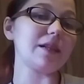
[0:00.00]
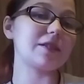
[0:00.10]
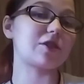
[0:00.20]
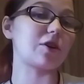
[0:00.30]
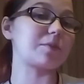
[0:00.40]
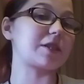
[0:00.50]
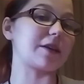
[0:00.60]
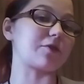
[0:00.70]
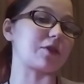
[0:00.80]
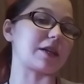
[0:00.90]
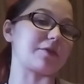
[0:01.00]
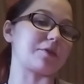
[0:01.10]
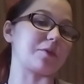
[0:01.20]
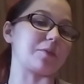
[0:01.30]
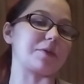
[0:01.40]
So I'm savoring every
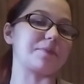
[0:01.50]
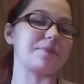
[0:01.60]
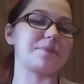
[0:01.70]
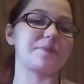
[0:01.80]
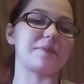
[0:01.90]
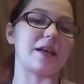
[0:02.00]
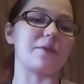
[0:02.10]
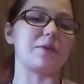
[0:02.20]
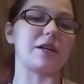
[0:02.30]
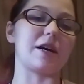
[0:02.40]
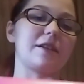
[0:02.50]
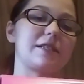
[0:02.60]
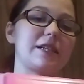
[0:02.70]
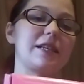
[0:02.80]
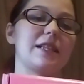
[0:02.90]
moment. And when I
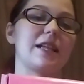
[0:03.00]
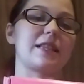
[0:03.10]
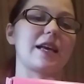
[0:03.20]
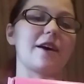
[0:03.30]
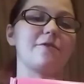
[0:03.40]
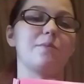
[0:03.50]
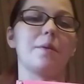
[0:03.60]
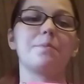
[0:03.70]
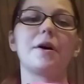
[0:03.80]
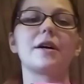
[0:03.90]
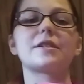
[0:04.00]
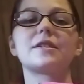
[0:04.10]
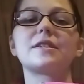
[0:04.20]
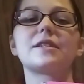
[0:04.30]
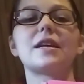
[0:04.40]
seen that they have bump
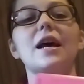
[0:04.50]
boxes,